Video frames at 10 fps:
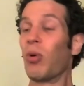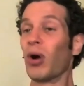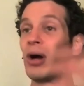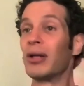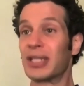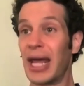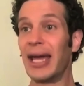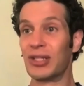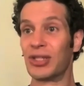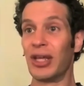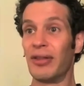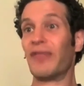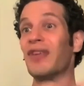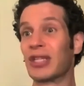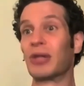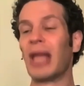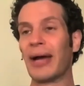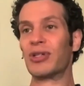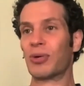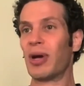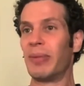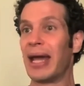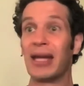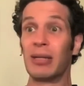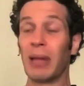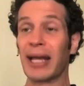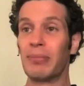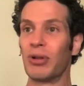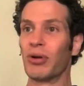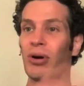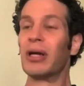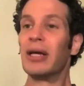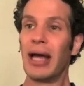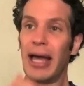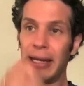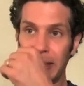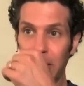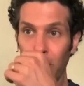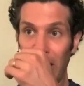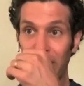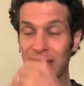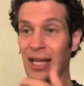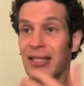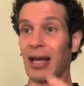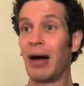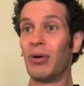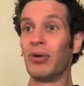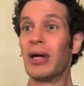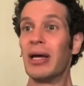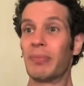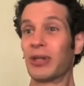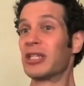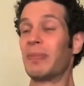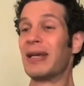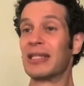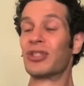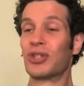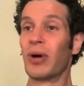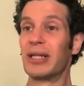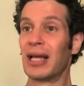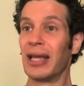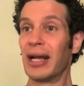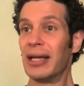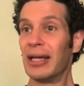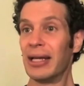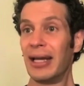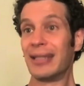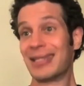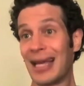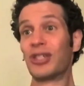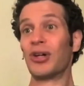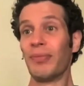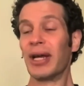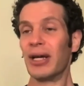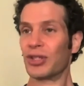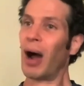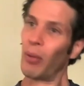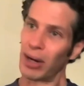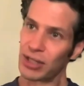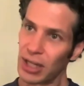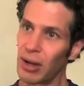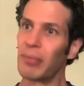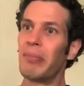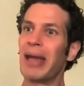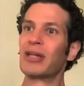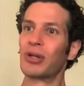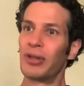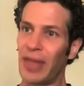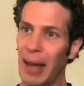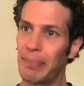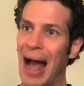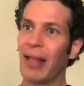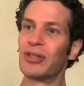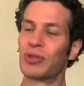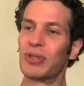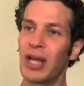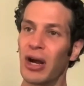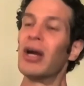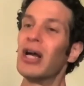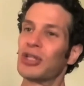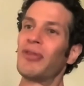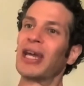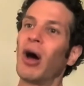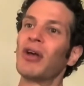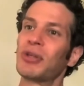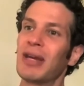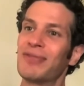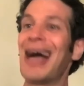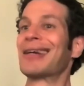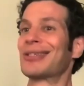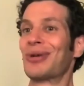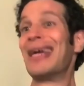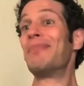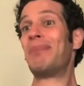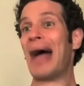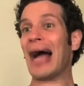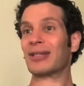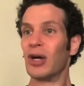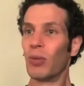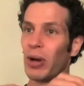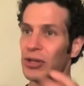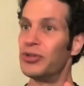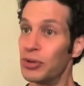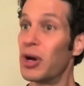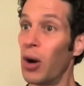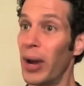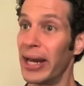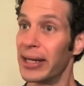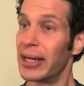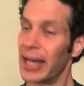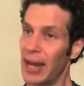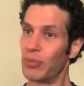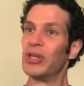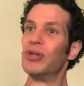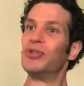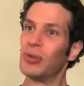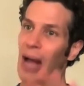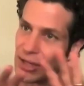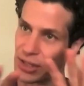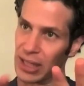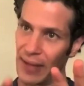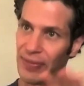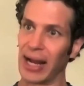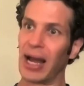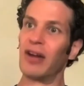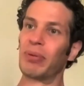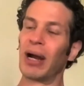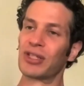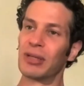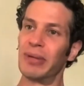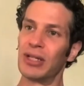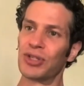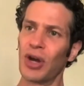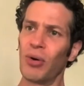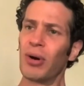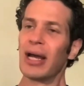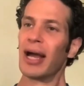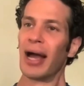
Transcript: work on stage, the, the physical language created by Andy Blankenbuehler and the way that this ensemble participates in the storytelling is essential. So I wanted to make sure that that balance was there. So I think it also gives extra impact when you do go in and when you do actually get that kind of proximity. So